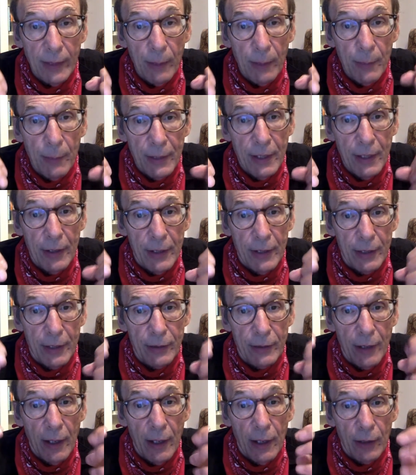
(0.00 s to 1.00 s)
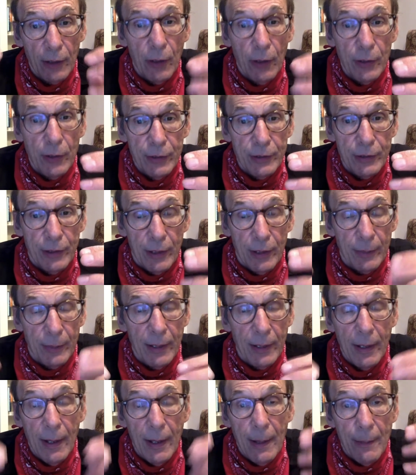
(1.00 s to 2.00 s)
but there it is, Cauchy's theorem.
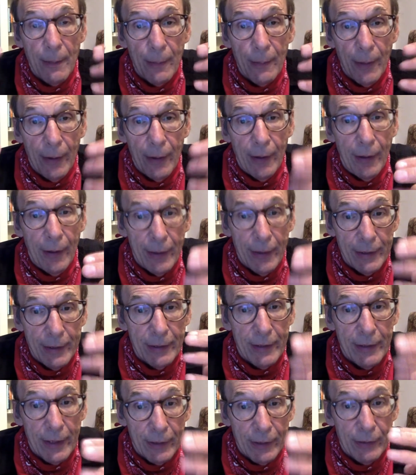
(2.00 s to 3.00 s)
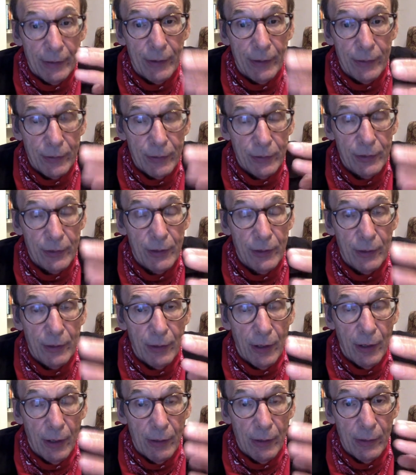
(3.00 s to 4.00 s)
All your integrals are
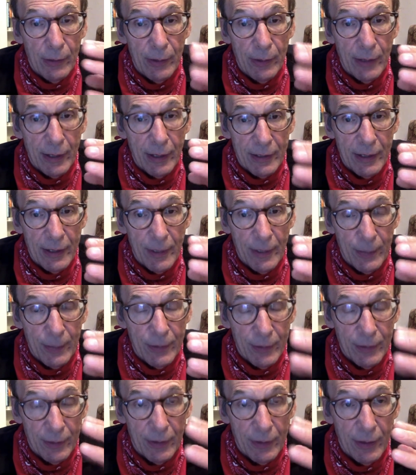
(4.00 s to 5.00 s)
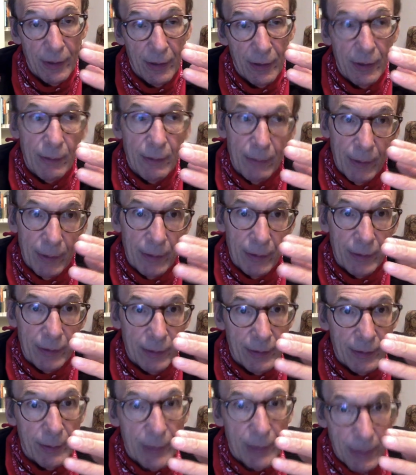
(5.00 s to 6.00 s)
0 except when
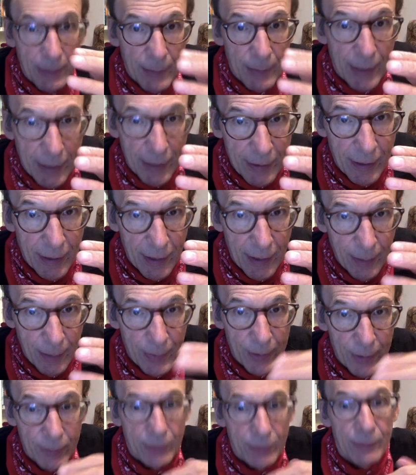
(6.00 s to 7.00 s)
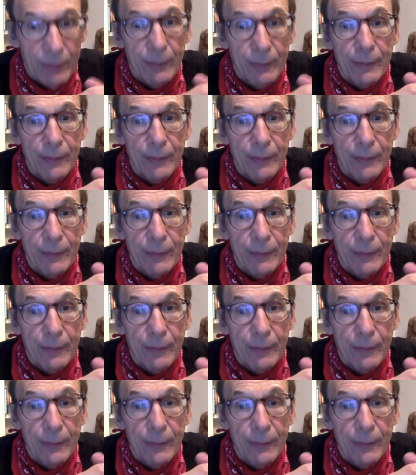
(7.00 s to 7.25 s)
something bad happens.